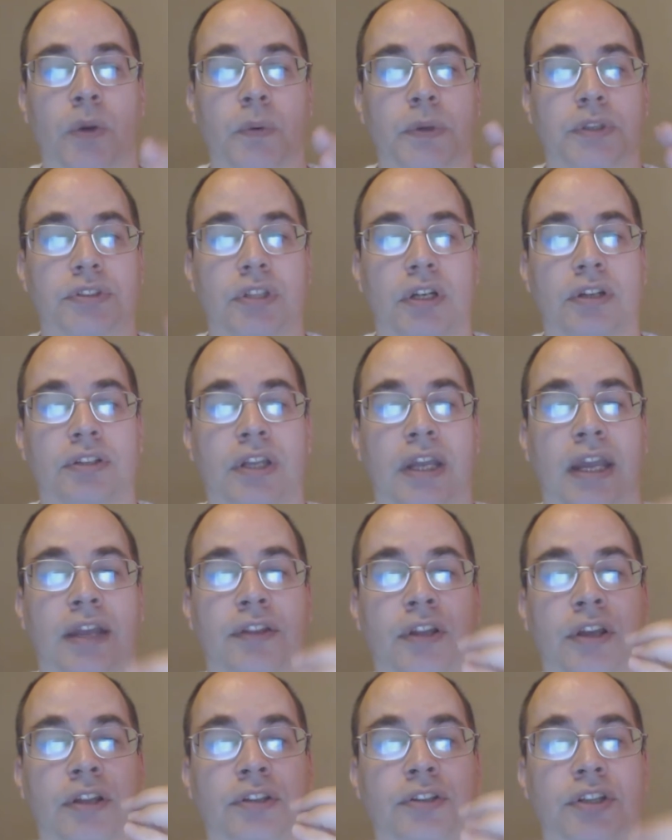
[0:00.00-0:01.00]
we start to
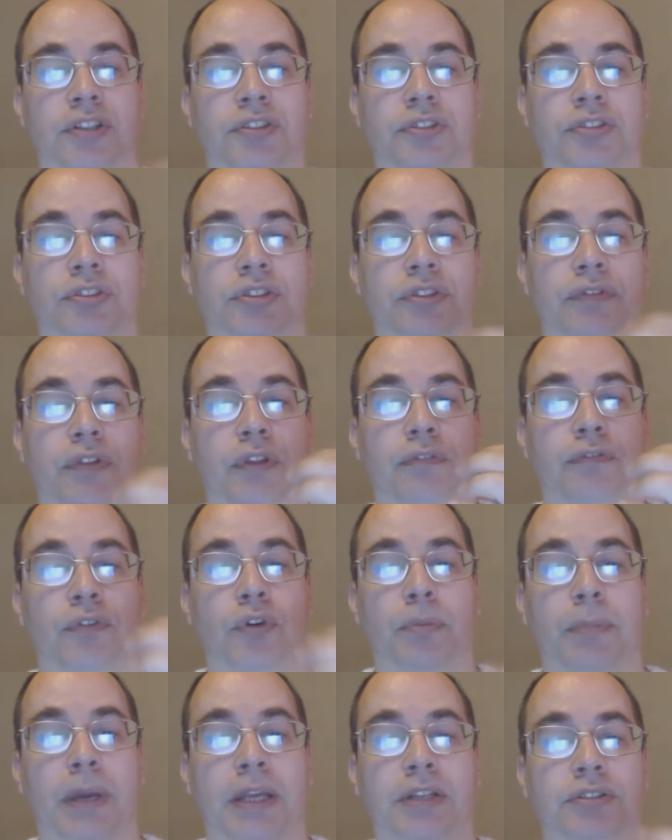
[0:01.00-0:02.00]
get the conditions for the
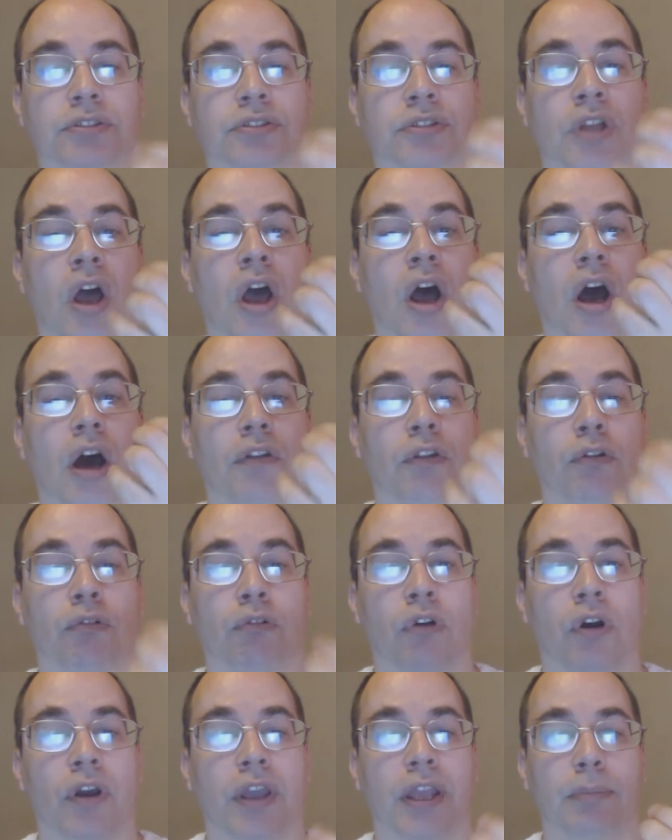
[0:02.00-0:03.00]
formation of the
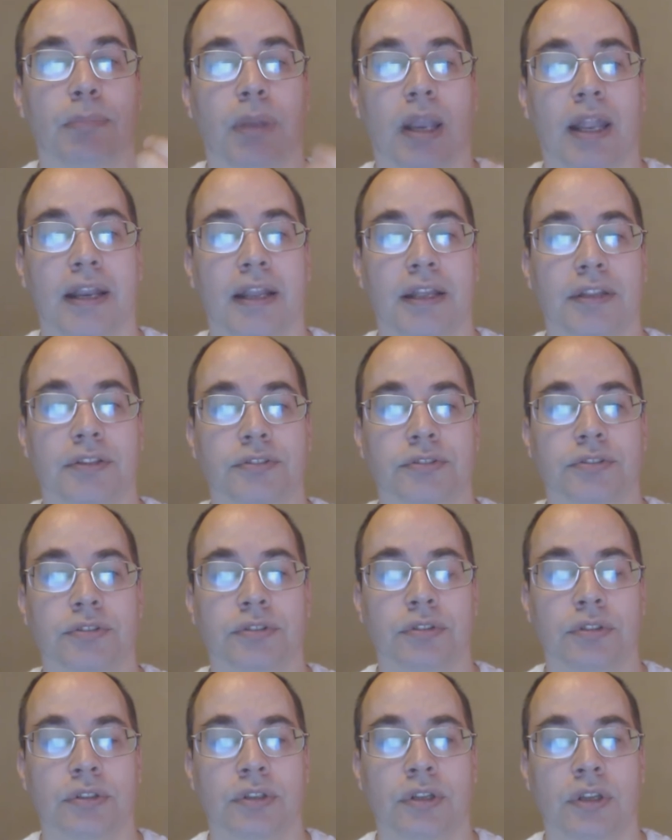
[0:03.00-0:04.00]
rocky planets.